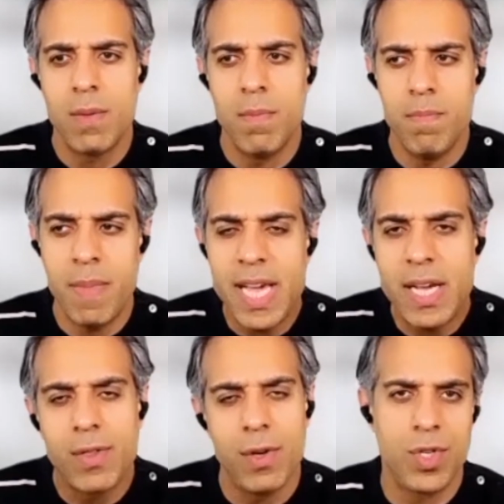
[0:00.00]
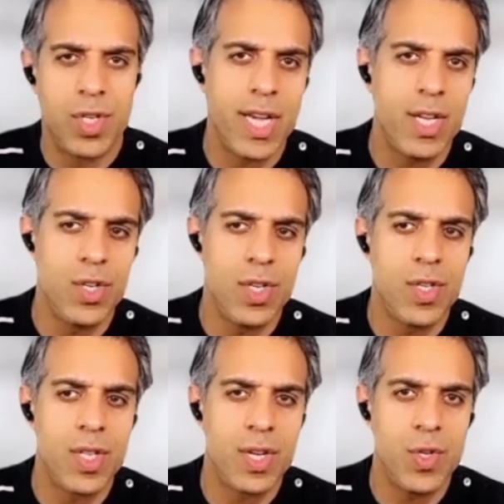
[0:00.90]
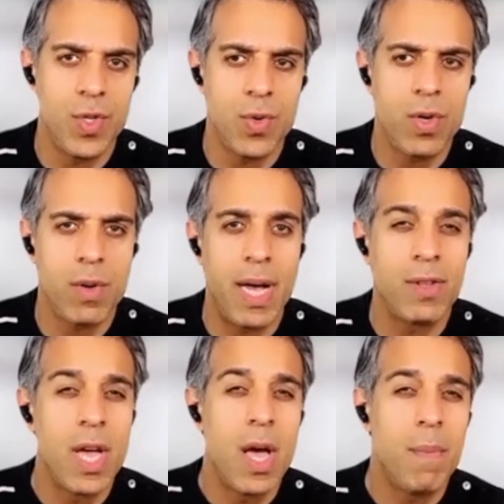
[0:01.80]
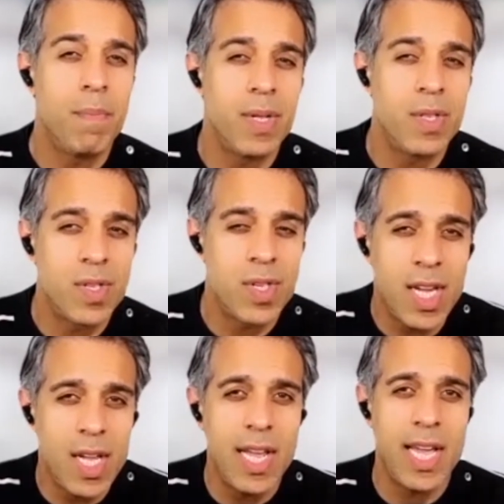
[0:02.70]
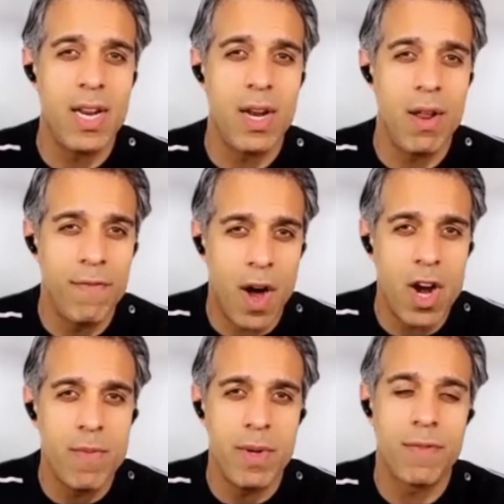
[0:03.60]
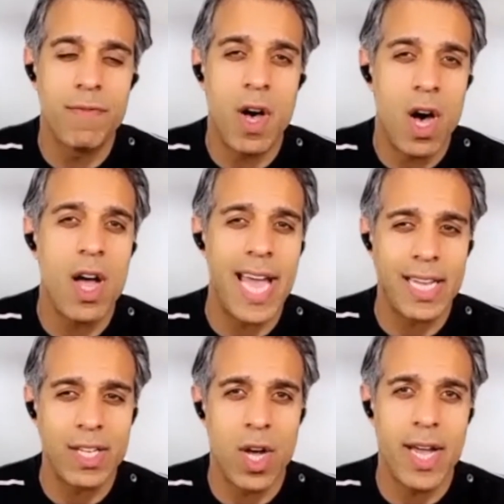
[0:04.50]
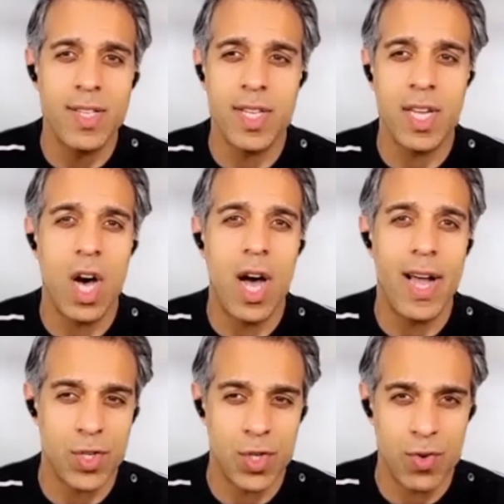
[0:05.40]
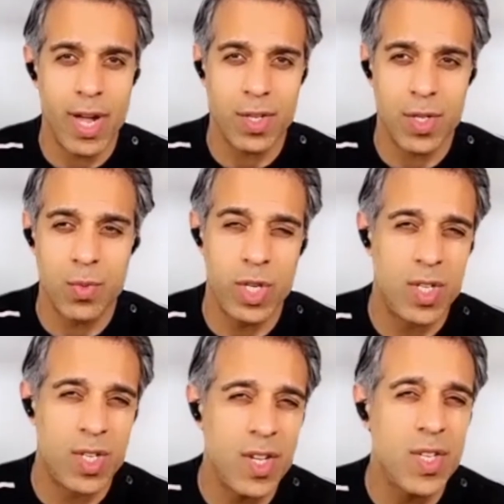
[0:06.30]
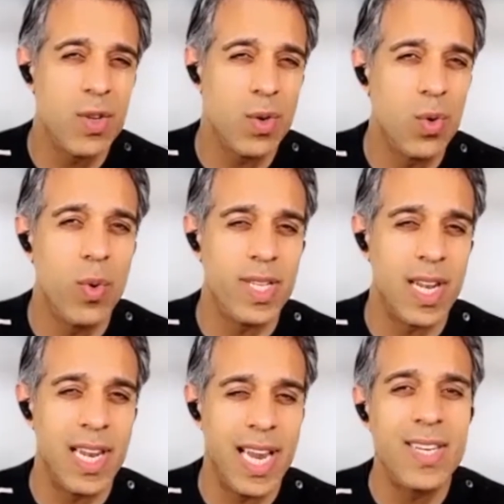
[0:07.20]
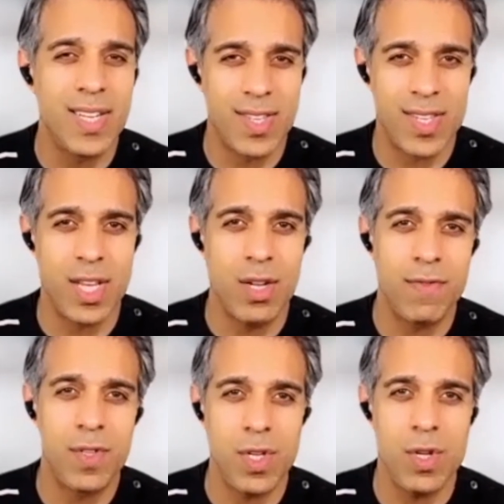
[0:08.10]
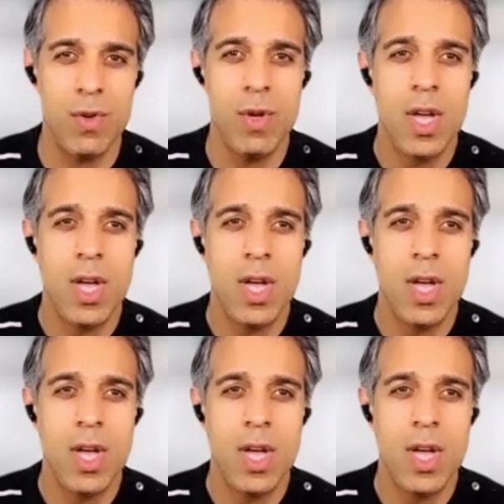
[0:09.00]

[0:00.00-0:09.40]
make those changes that you talk about, particularly in an environment of high anxiety, high stress, which doesn't always lend itself to you?